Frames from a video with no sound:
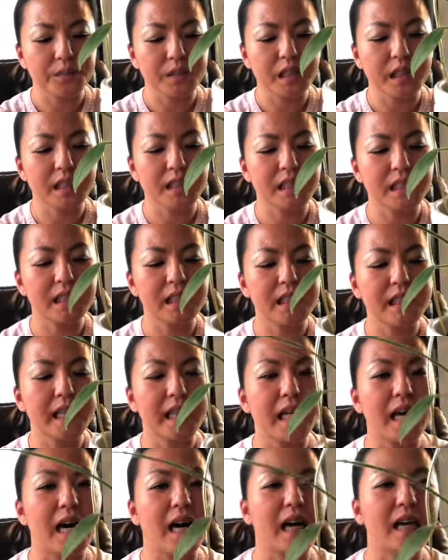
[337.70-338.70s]

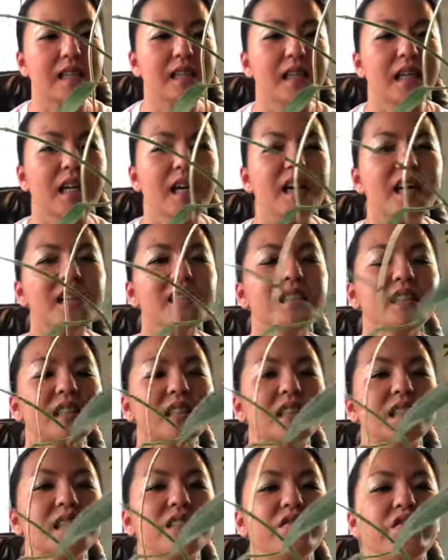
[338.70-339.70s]
Siliata.
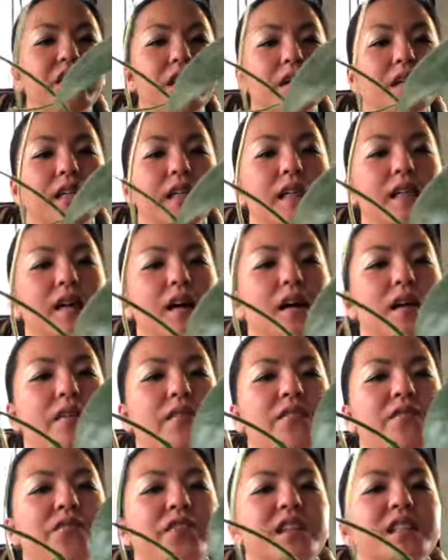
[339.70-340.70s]
This is very
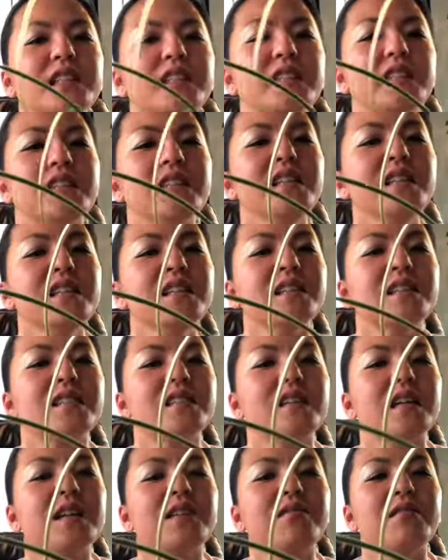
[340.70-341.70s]
fuzzy. It's
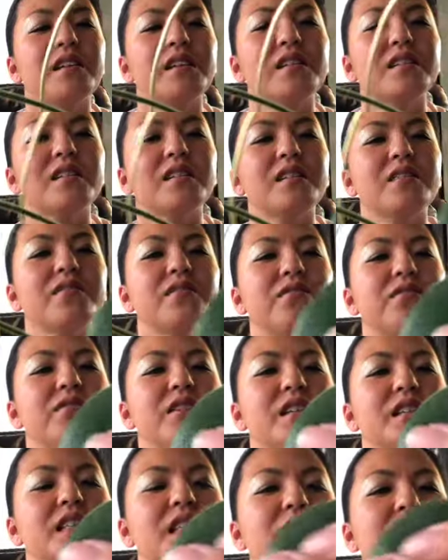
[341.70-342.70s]
like one of the fuzzy